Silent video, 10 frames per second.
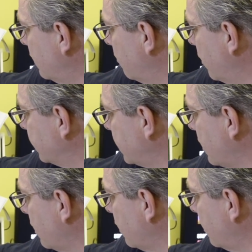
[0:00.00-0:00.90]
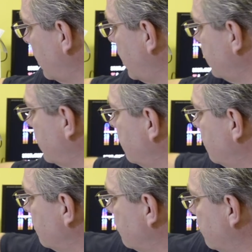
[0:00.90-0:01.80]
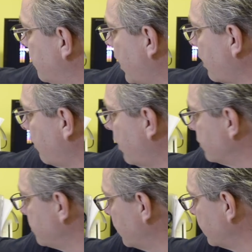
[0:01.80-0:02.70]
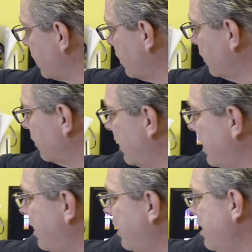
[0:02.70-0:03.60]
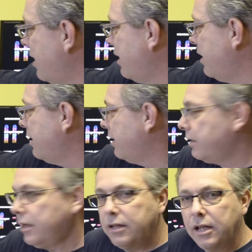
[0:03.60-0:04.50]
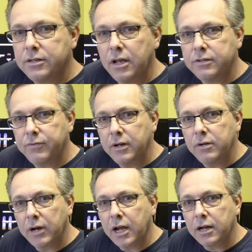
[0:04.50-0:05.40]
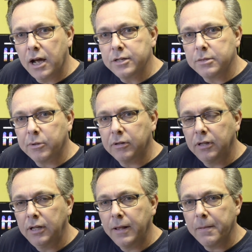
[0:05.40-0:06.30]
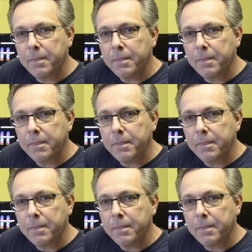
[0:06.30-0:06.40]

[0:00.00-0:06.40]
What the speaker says: multicolor, and then backgrounds multicolor. It's very recognizable,